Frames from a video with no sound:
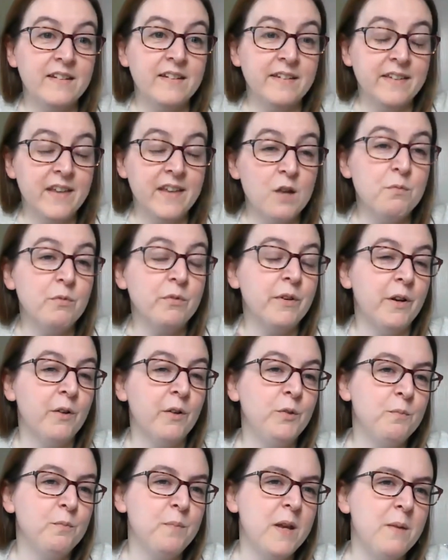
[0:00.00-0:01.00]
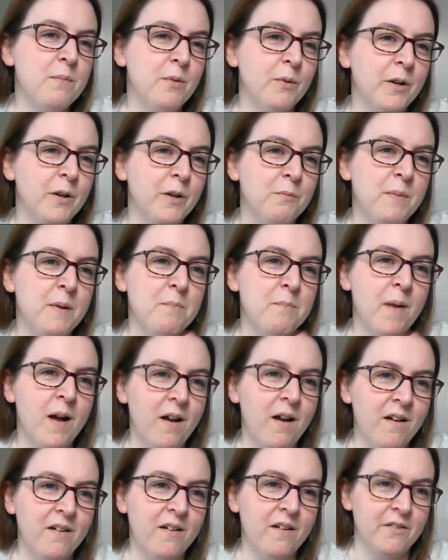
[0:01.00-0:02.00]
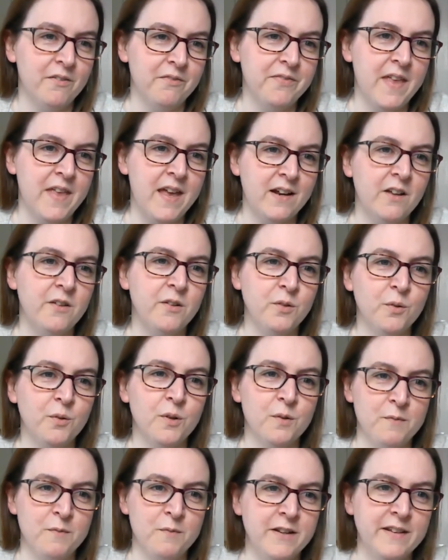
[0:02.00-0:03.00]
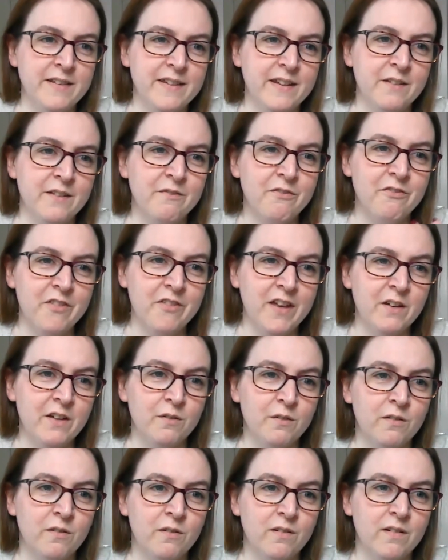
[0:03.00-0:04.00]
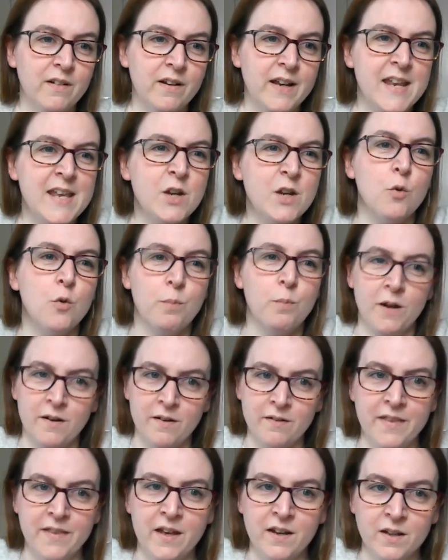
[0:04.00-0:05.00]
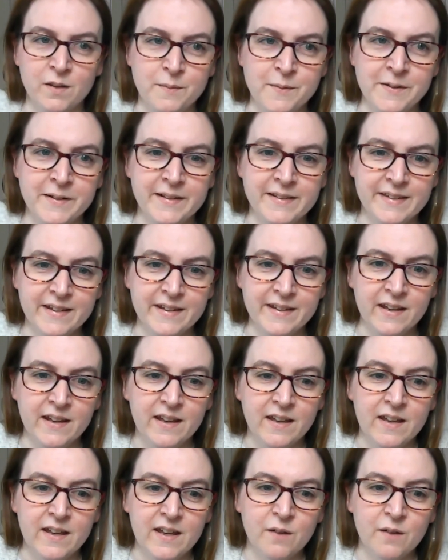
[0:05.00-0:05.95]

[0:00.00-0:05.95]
disabled and older people could be part of their local community and feel an equal part of that community.